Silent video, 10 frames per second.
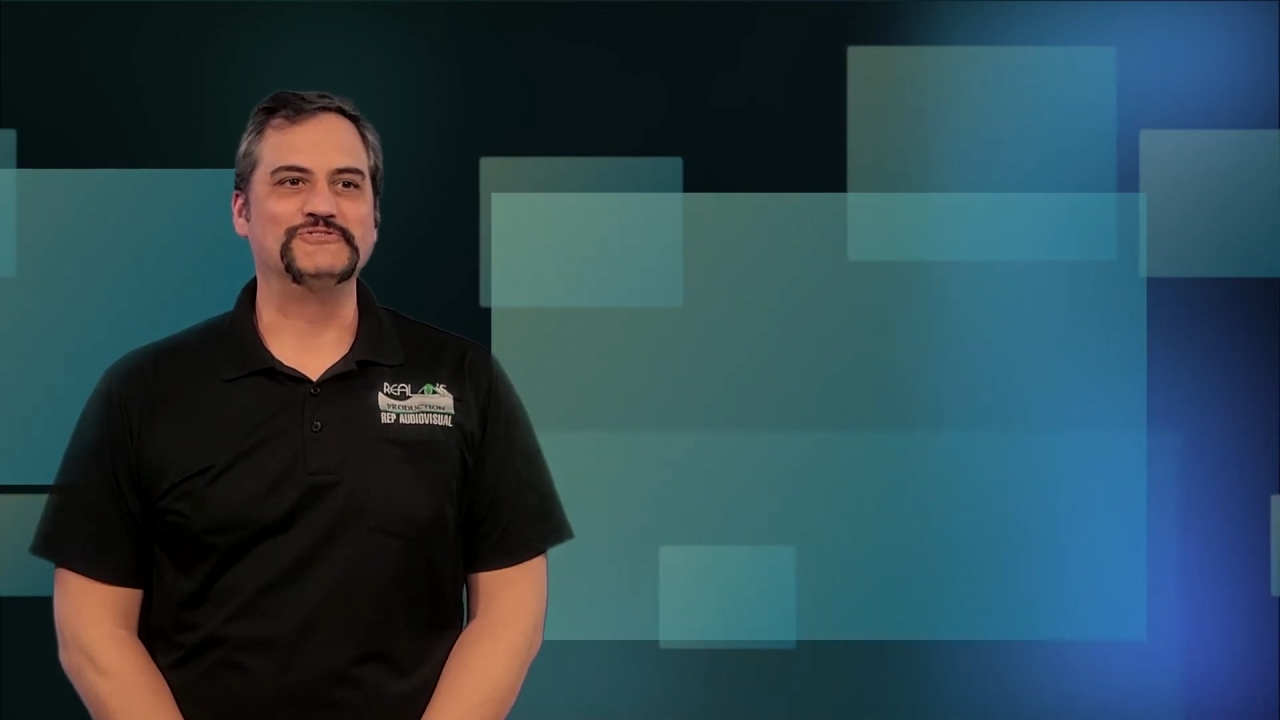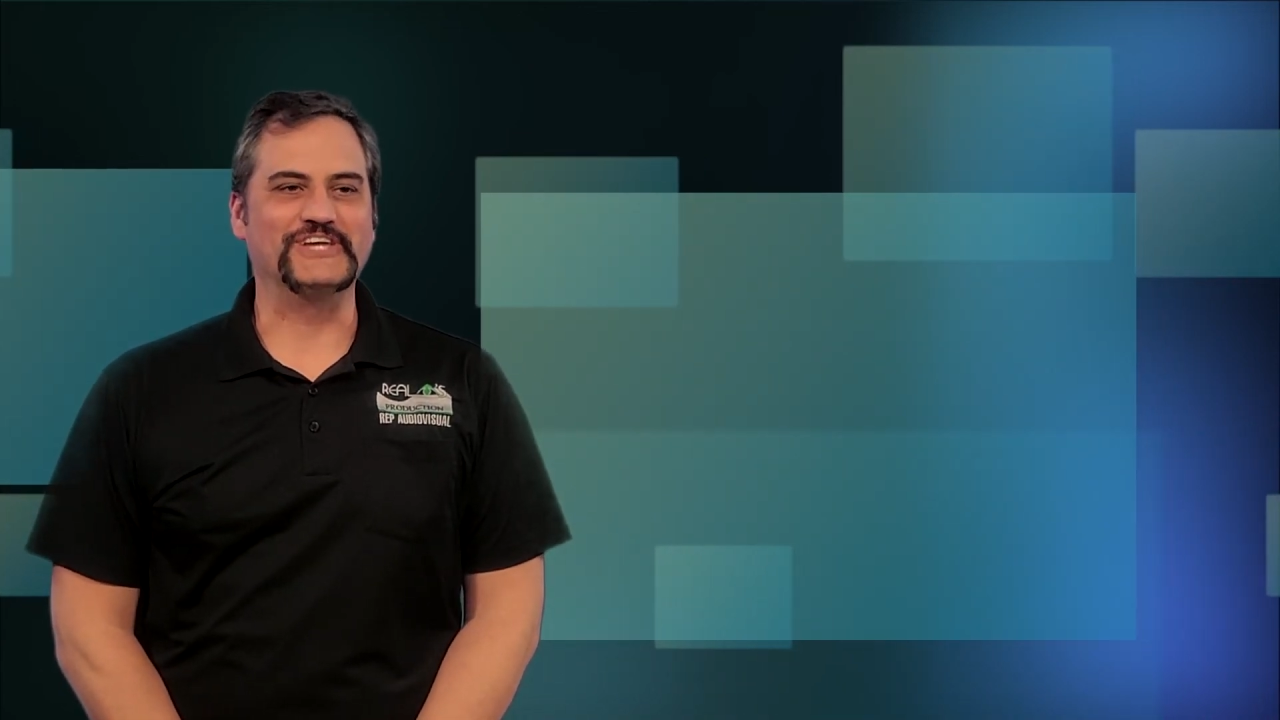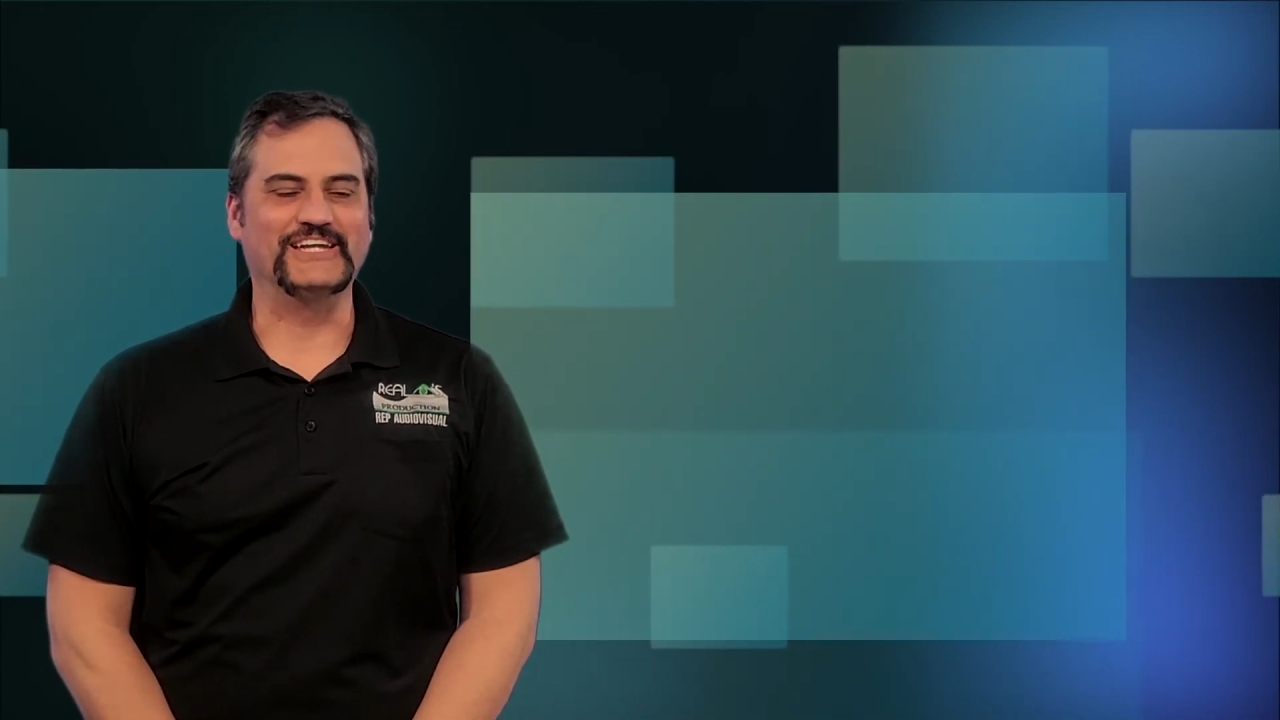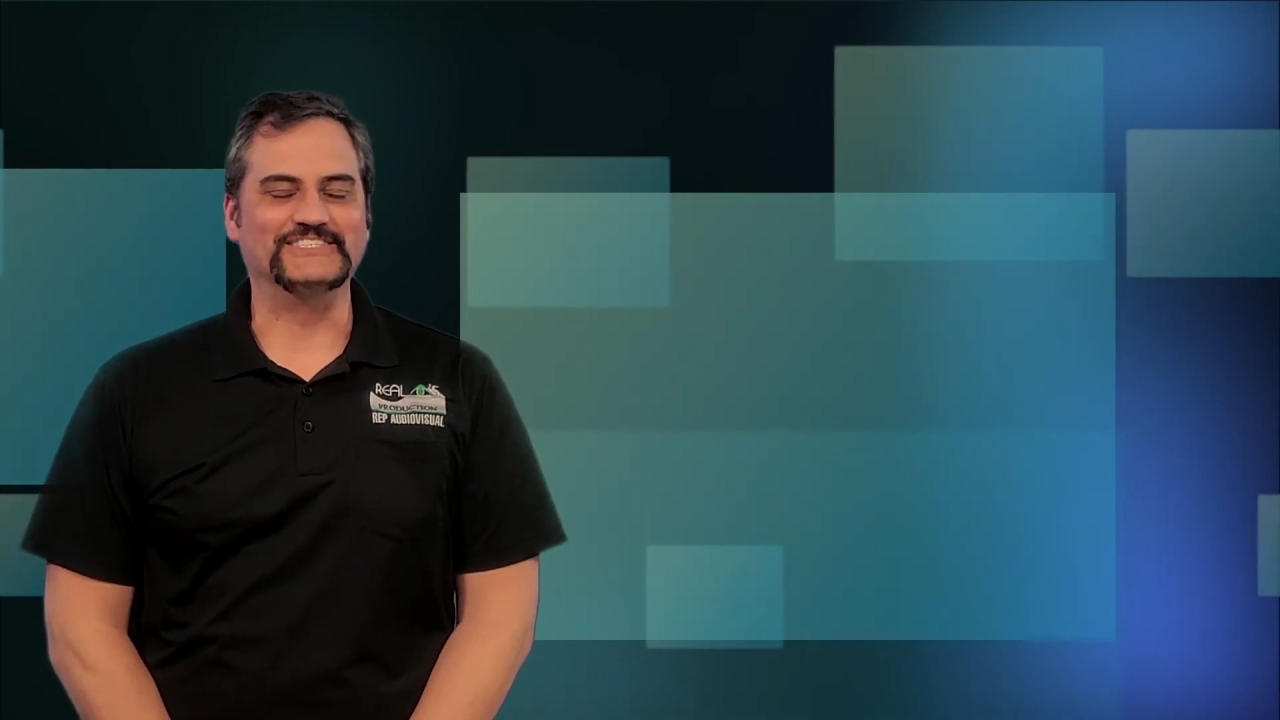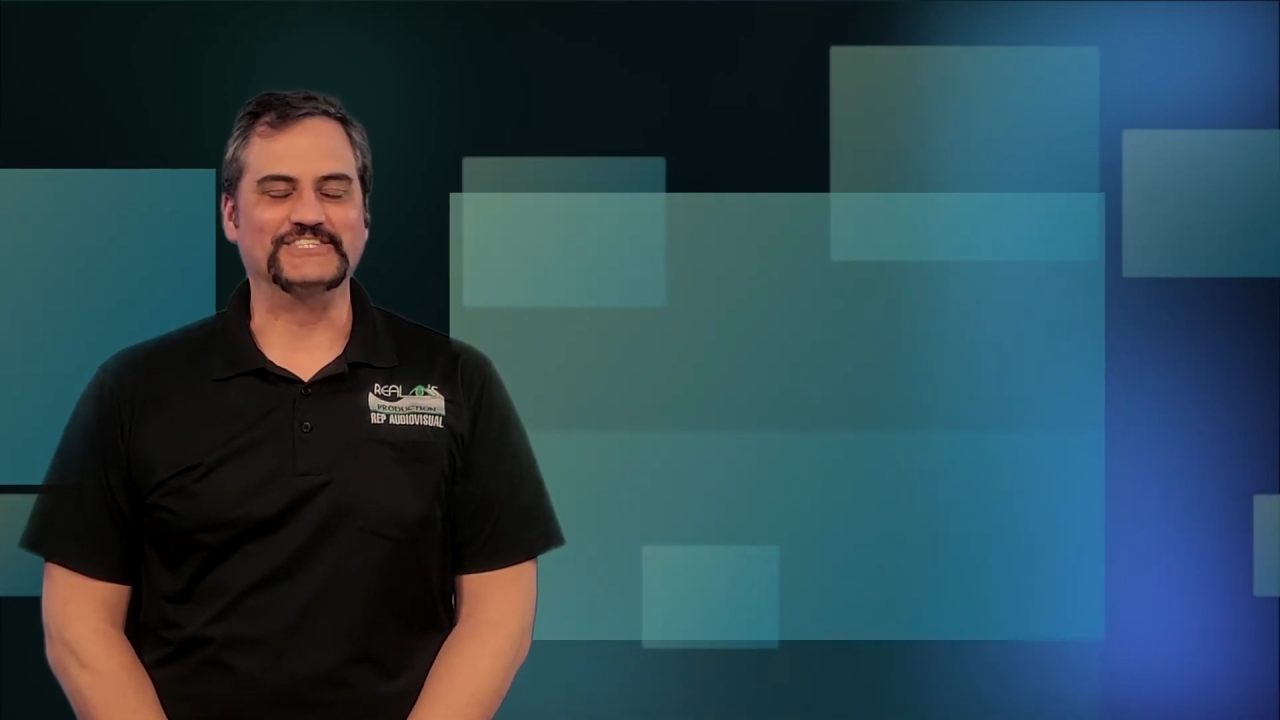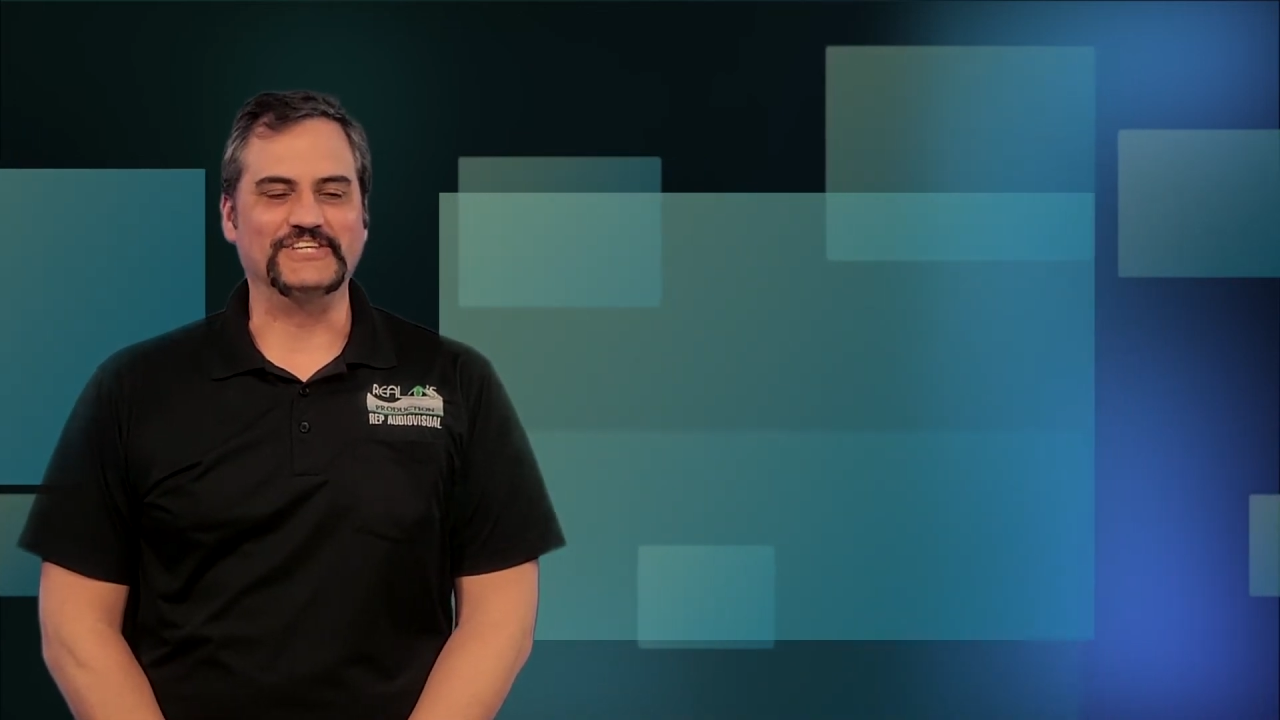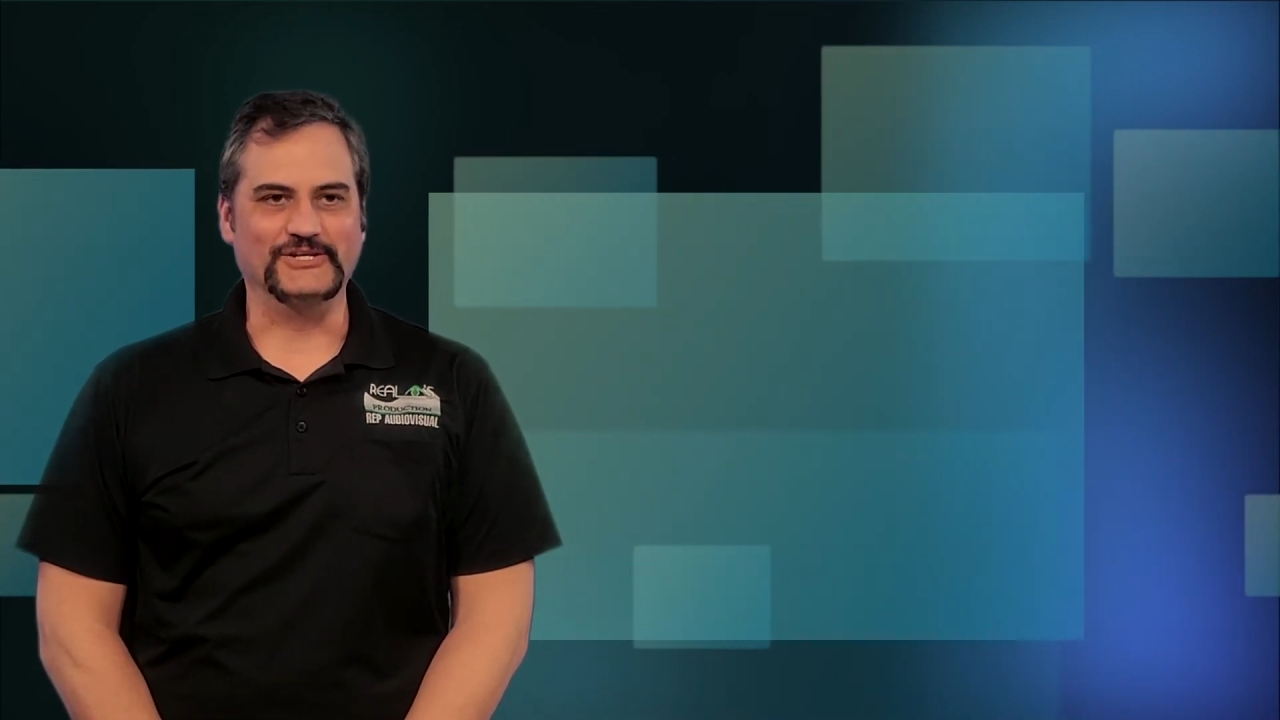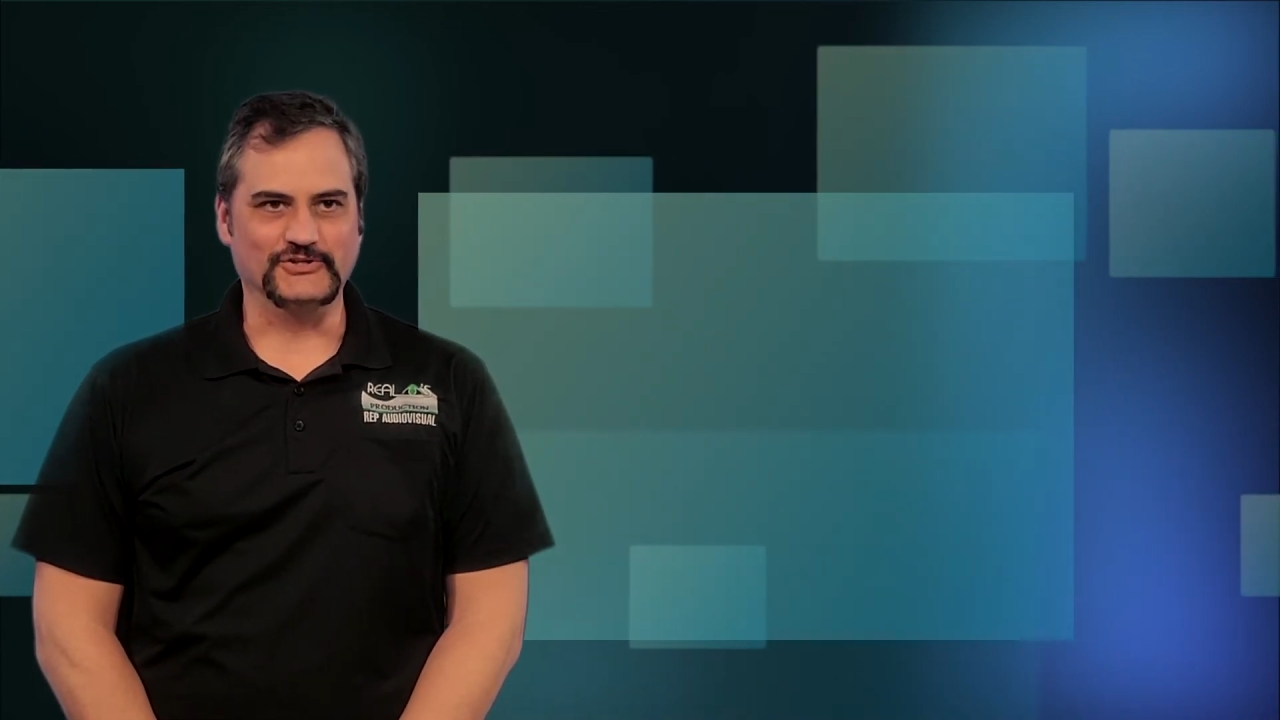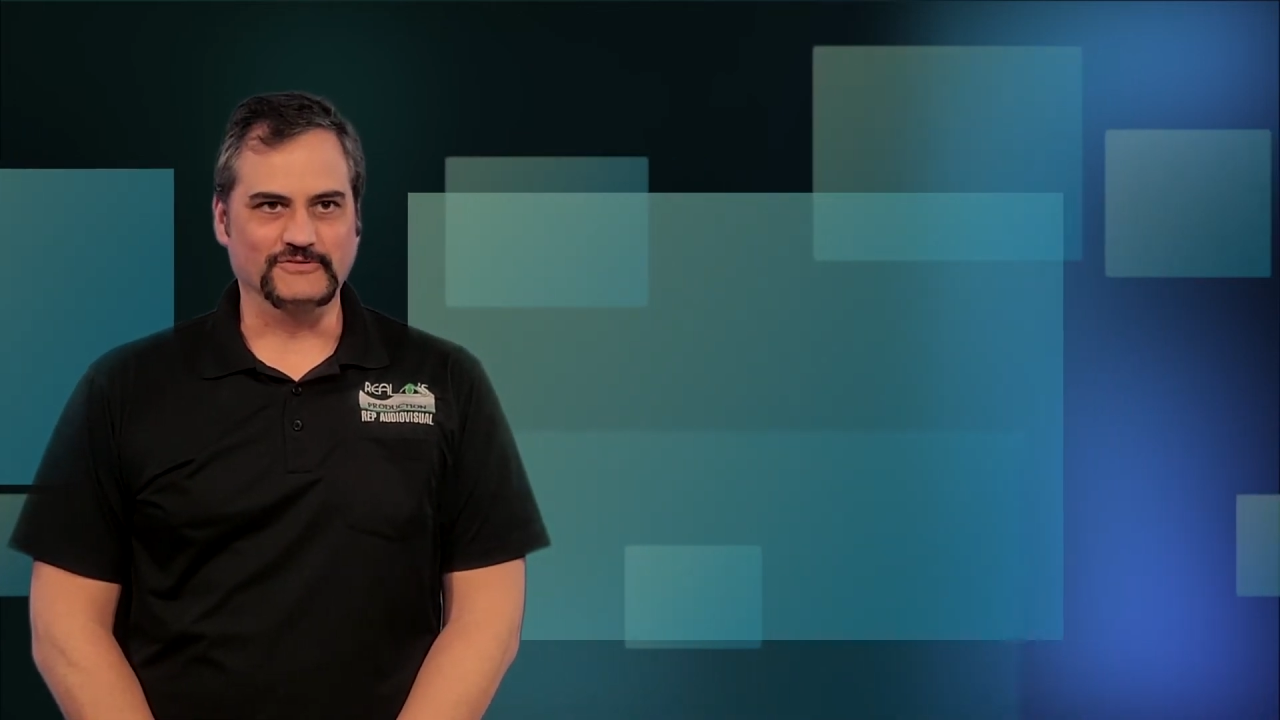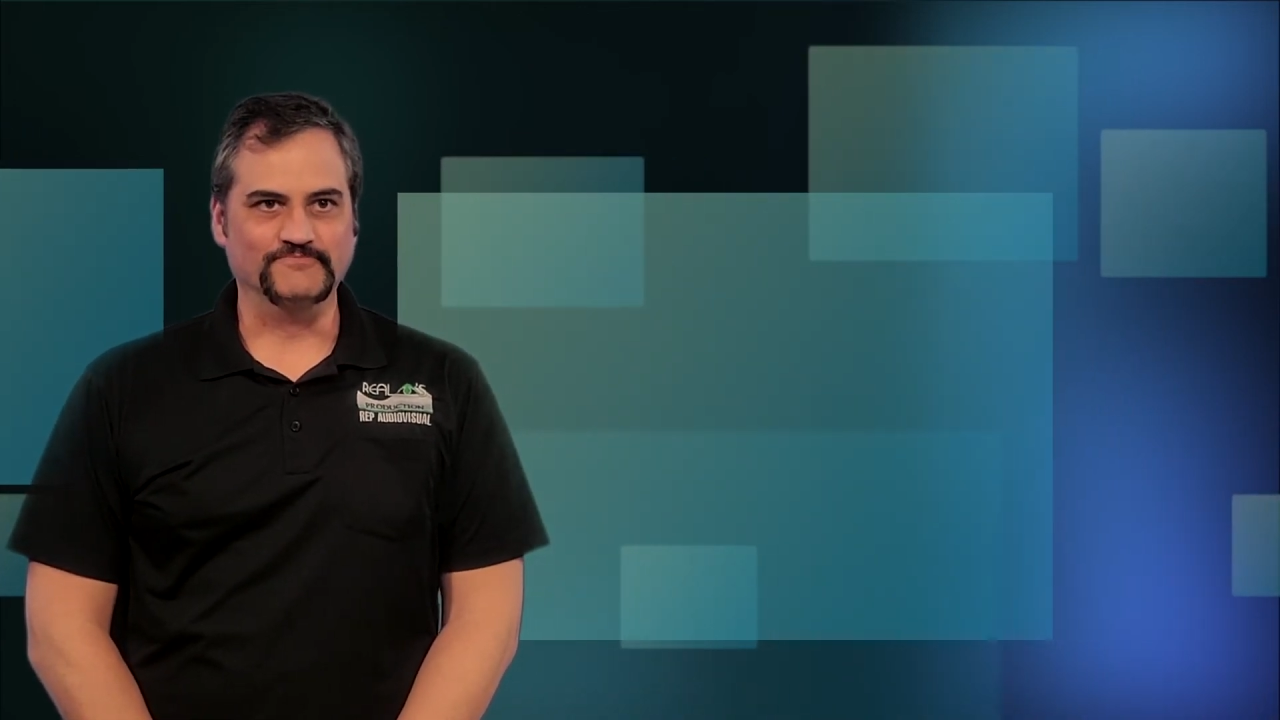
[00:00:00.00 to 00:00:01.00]
site is
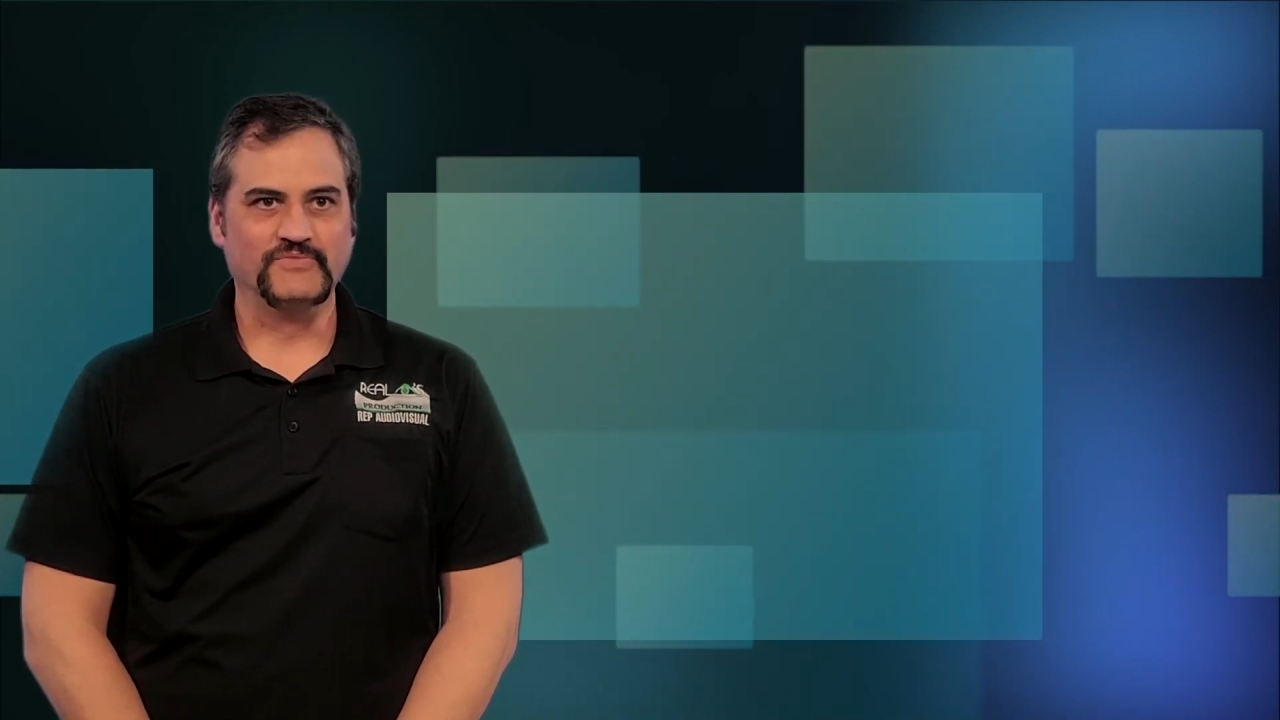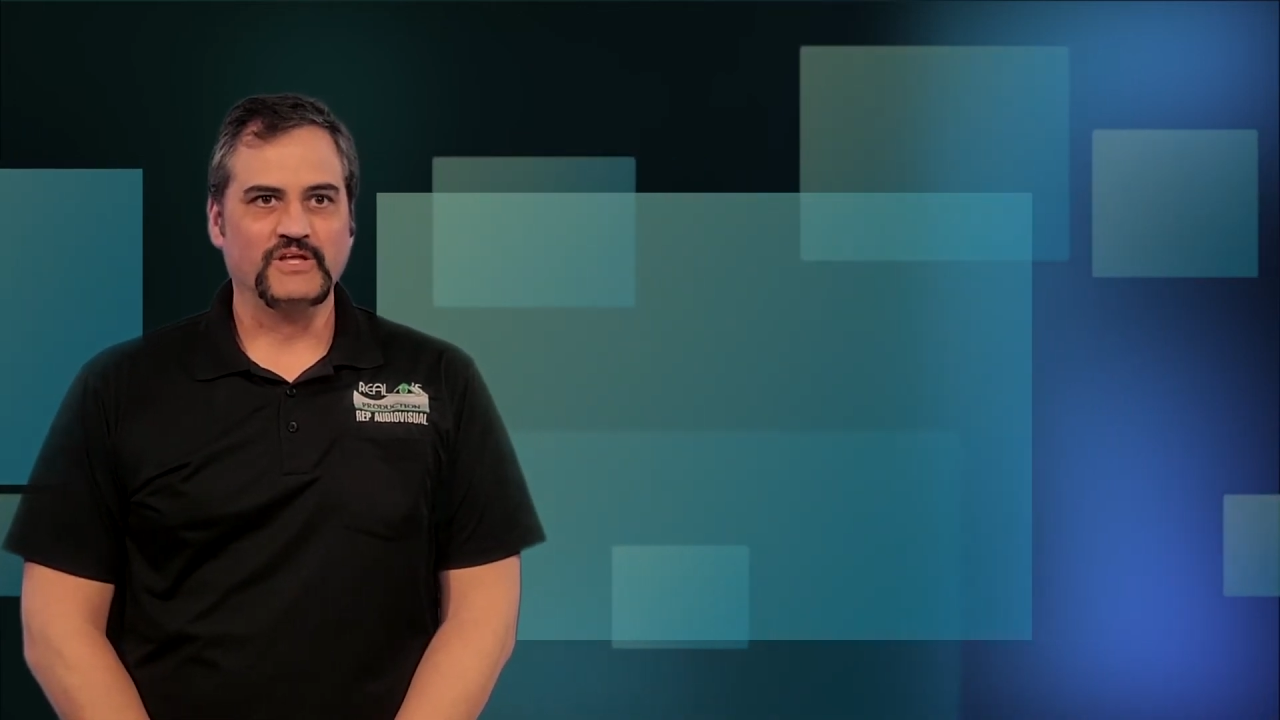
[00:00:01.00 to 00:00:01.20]
essential,